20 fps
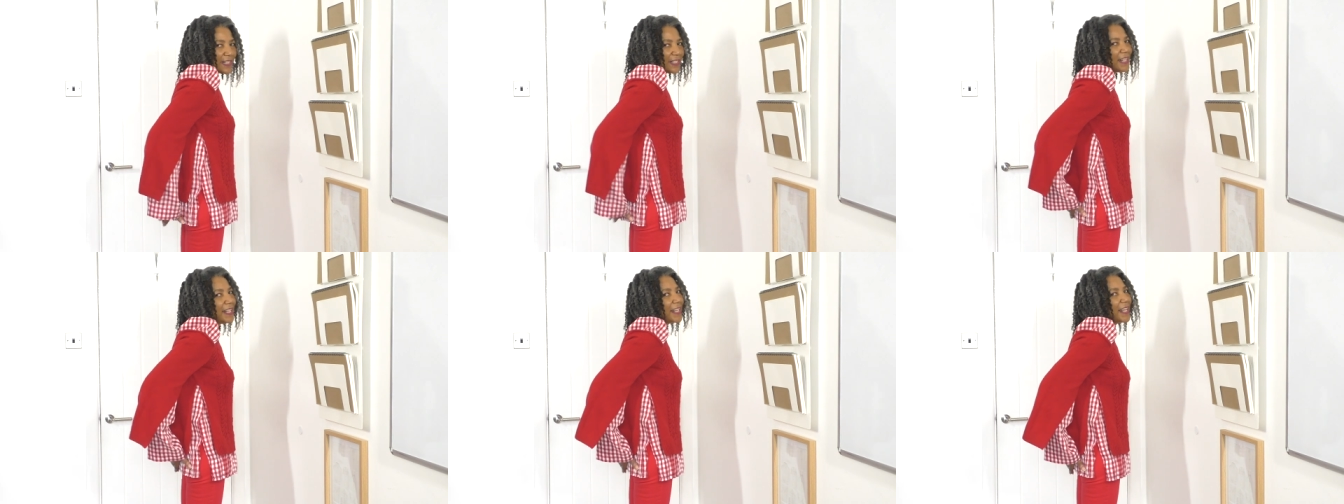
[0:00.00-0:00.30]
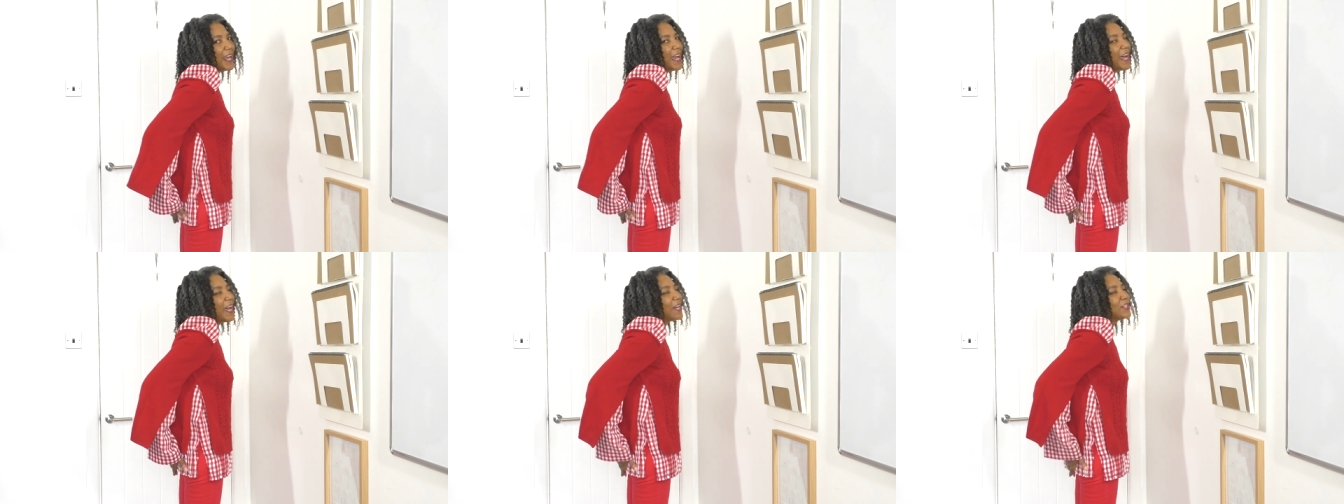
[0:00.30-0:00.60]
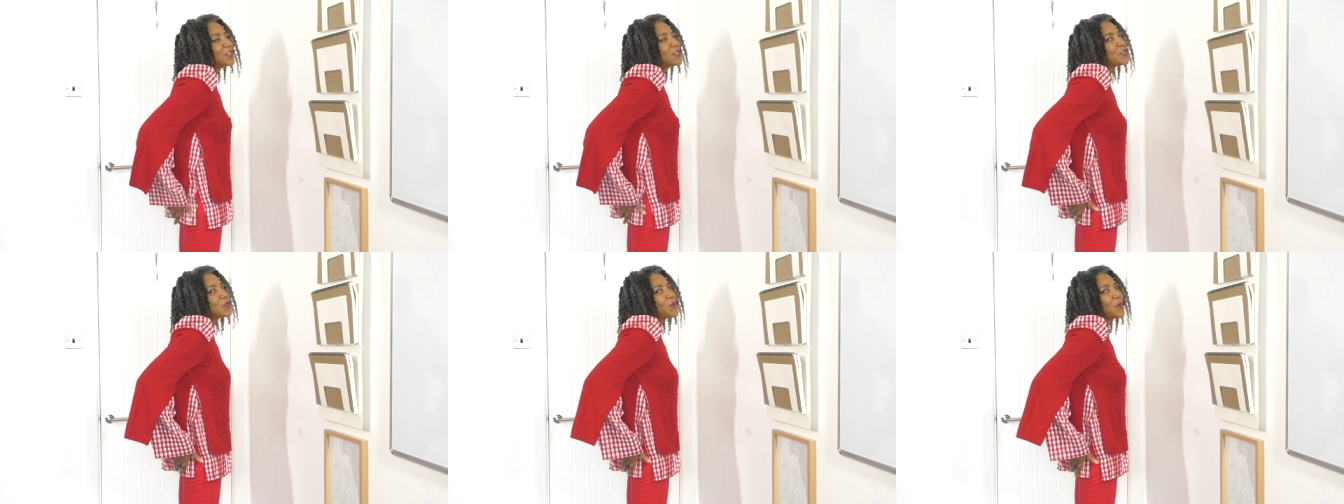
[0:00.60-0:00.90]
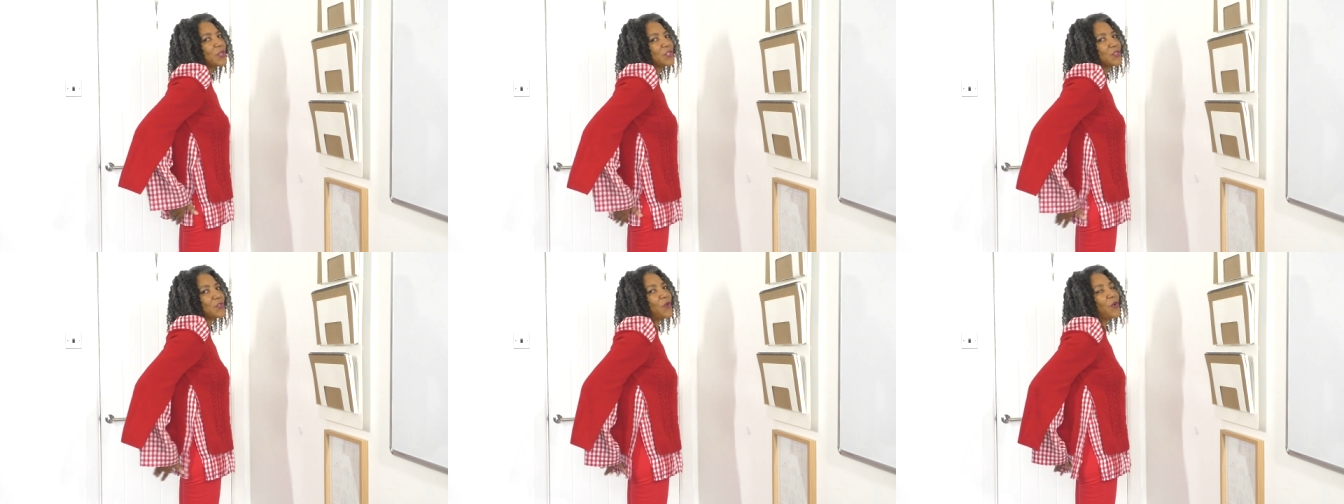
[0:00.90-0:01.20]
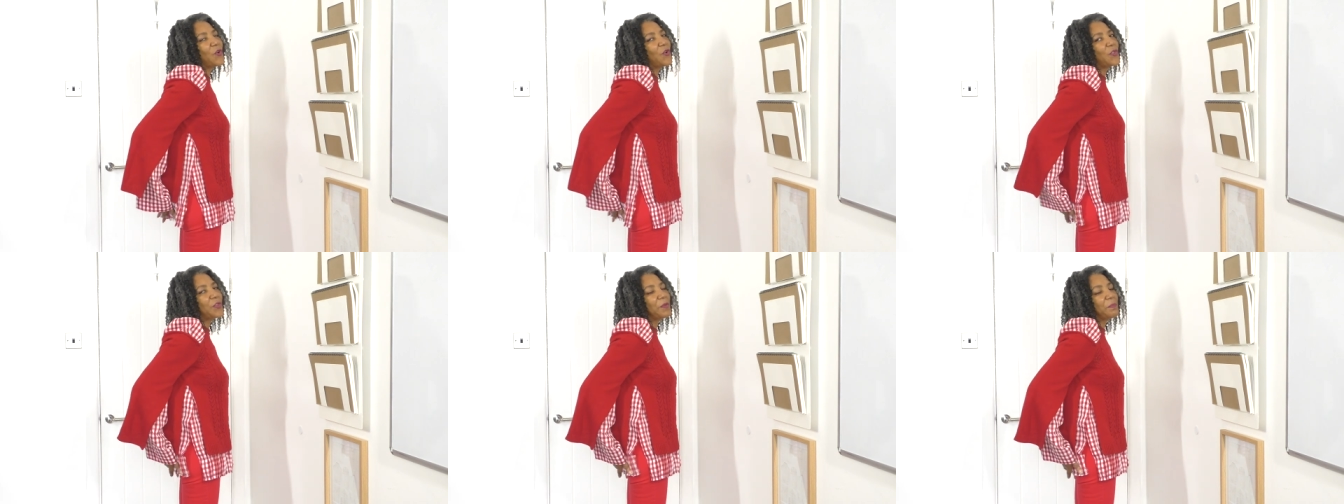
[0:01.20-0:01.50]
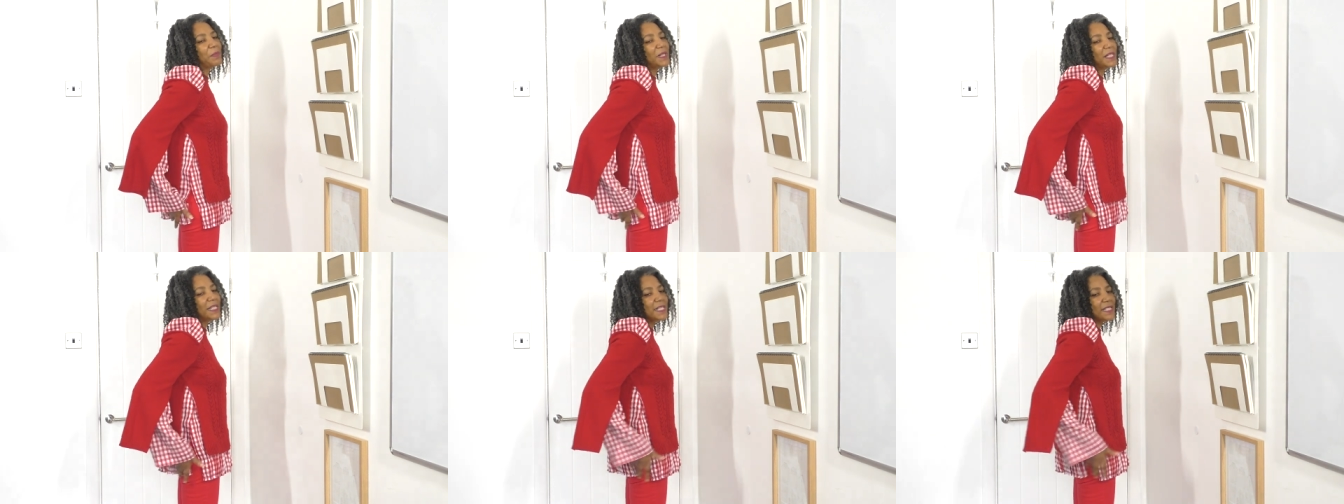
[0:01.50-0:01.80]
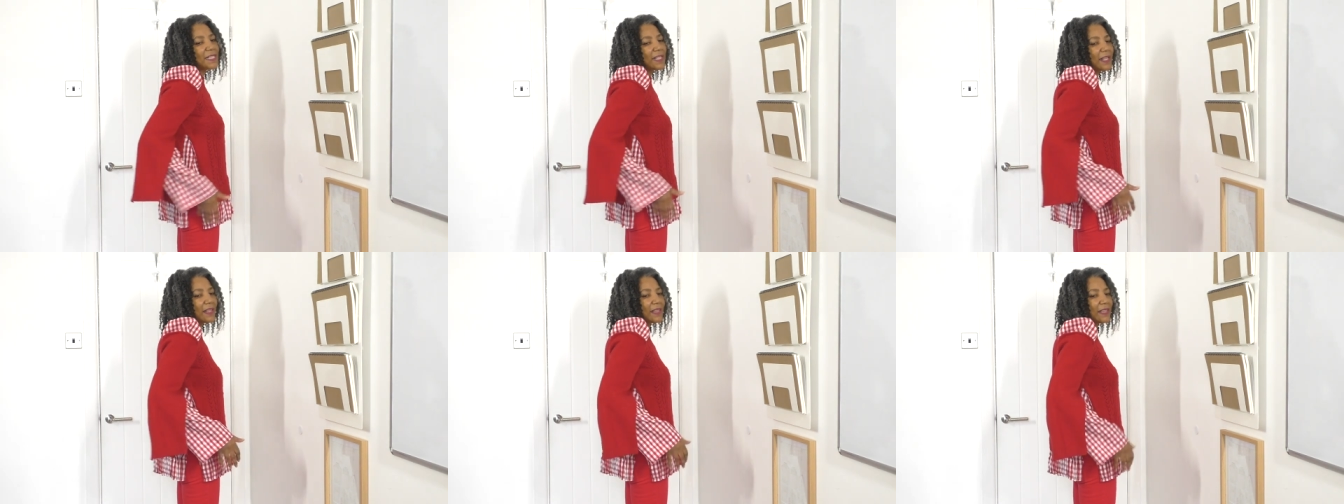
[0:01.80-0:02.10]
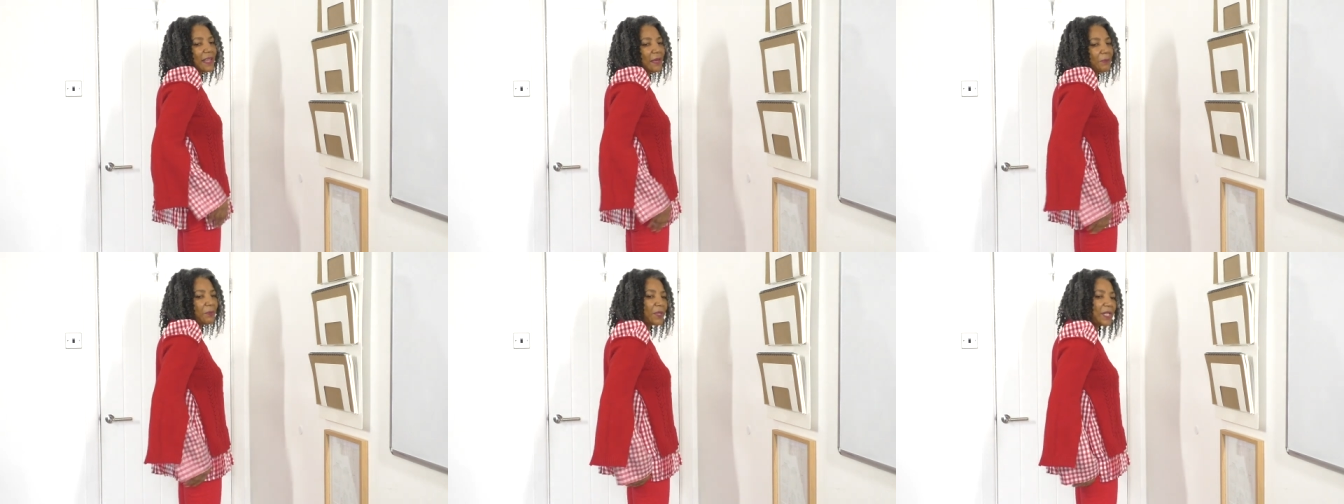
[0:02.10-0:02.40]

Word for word: and, and squash all the pleats in there,